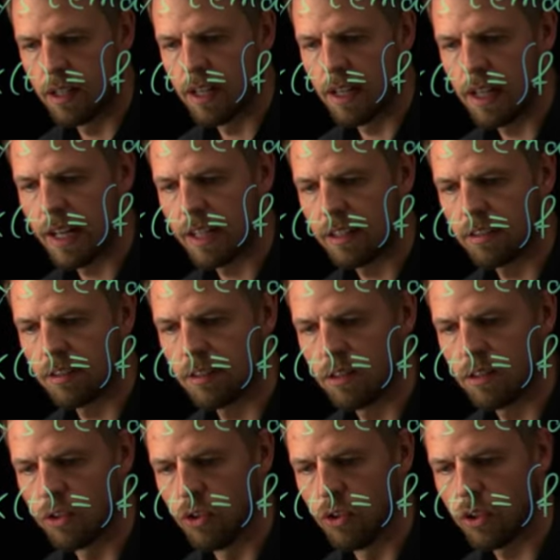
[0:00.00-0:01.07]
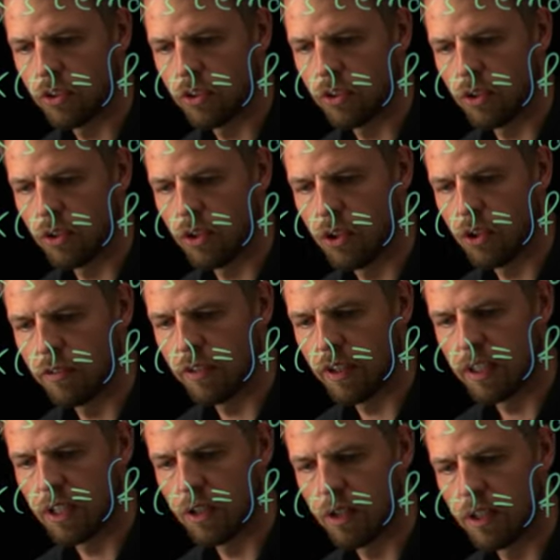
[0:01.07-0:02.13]
x dot of, and
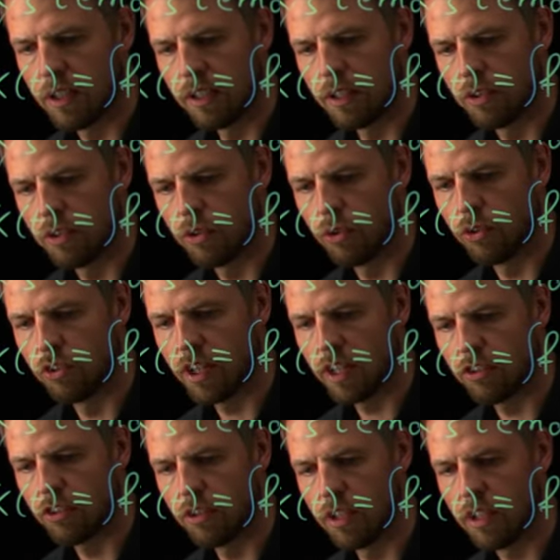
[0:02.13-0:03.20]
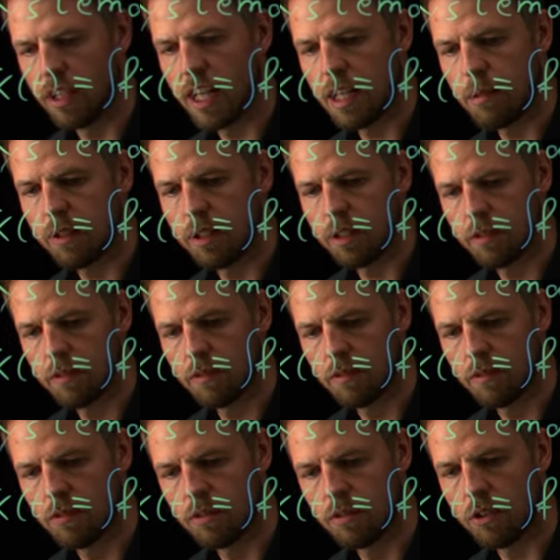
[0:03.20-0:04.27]
now I need to change the name here
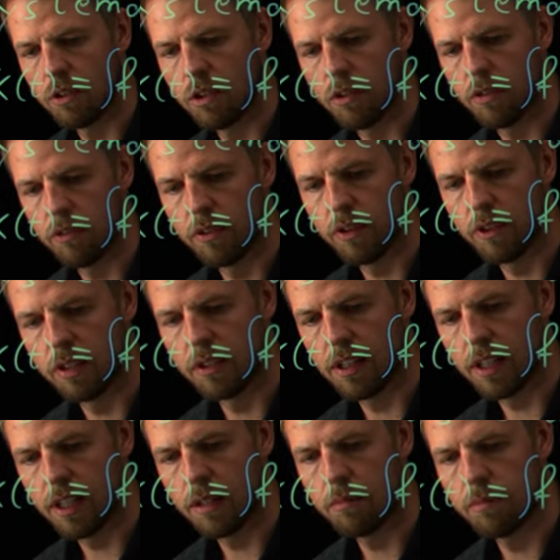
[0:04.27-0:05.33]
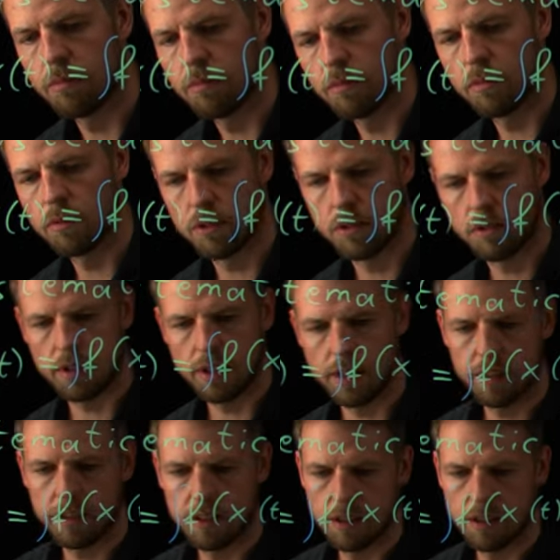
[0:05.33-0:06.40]
of the time,
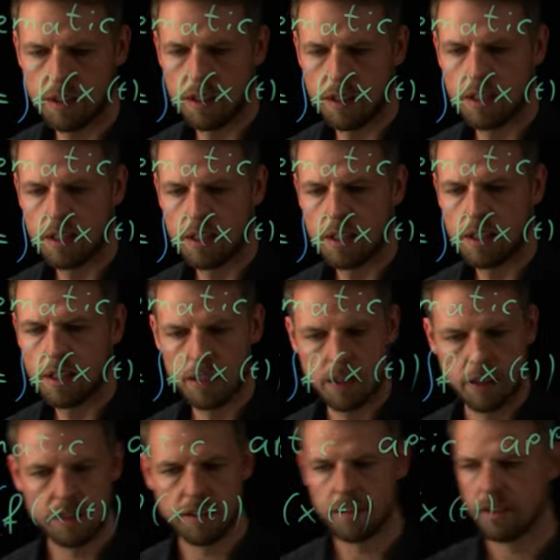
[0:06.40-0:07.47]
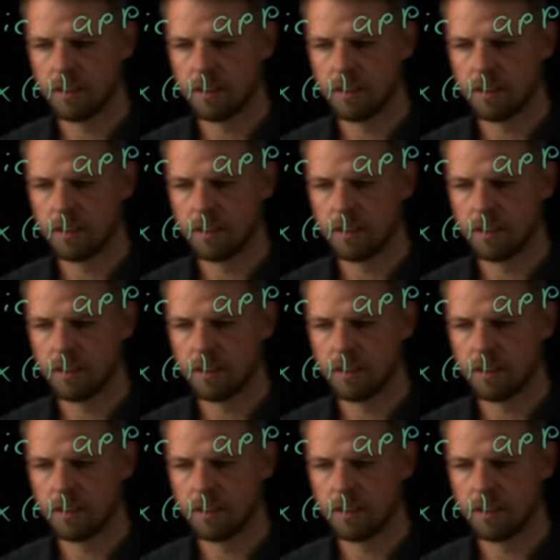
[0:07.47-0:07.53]
right? This is the